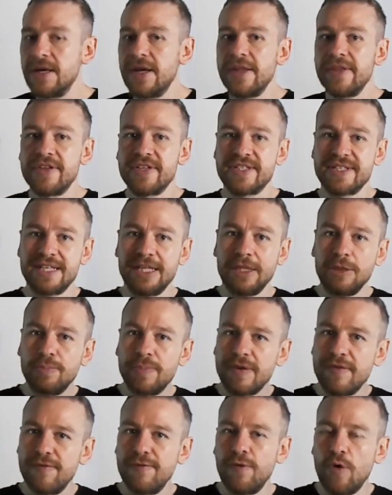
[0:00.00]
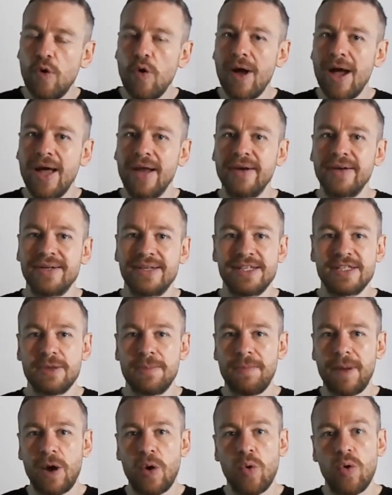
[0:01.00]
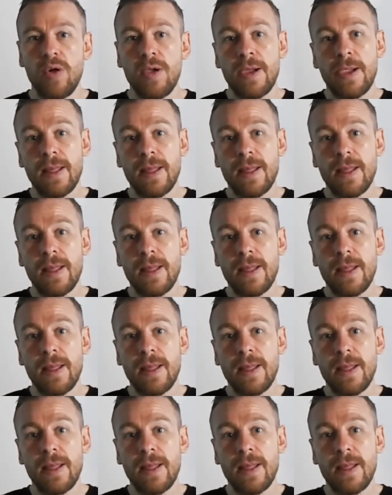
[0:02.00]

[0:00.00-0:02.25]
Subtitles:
The skill beforehand is about